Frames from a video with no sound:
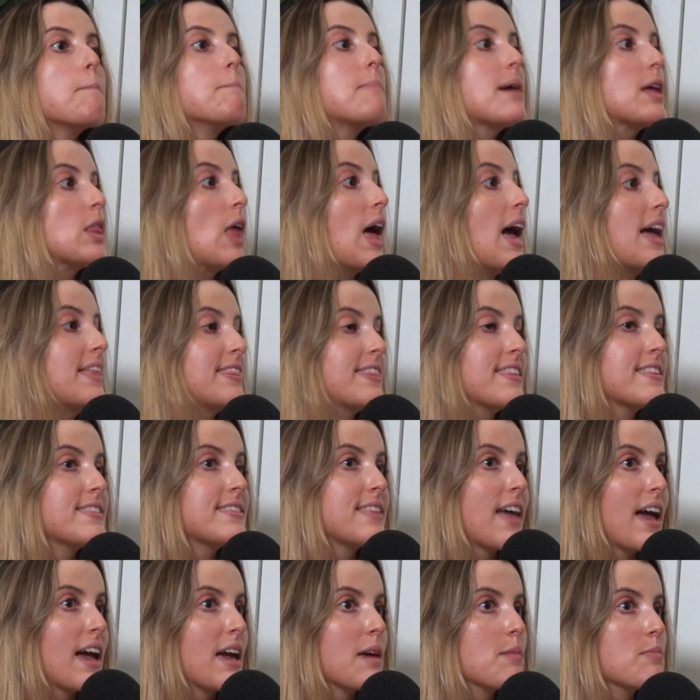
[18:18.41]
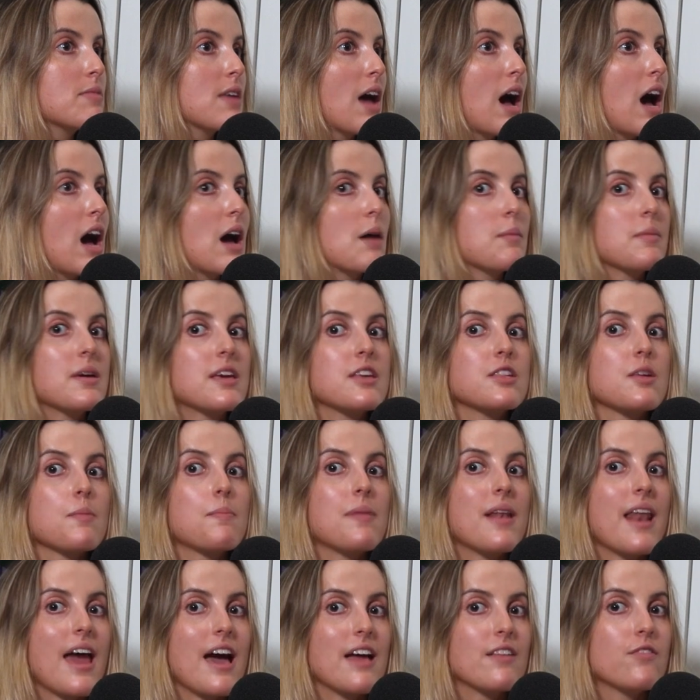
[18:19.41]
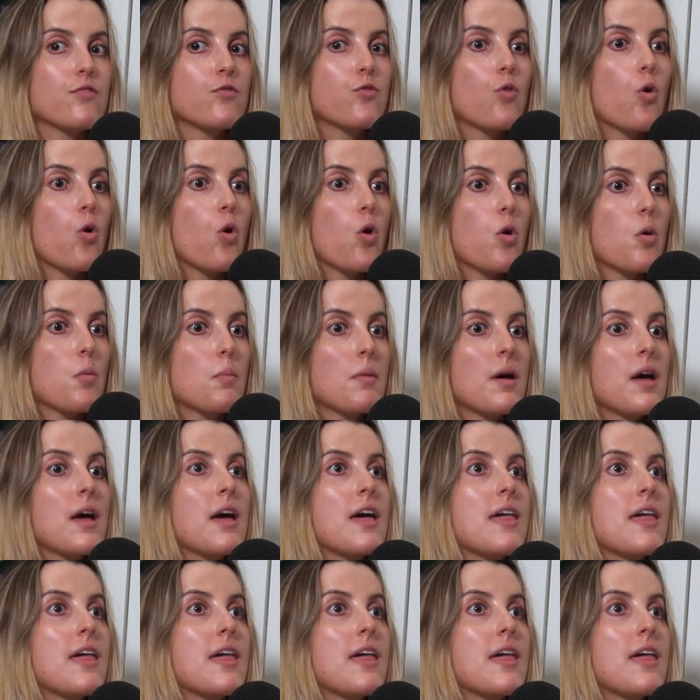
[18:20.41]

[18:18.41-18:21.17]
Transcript: But at the same time is a platform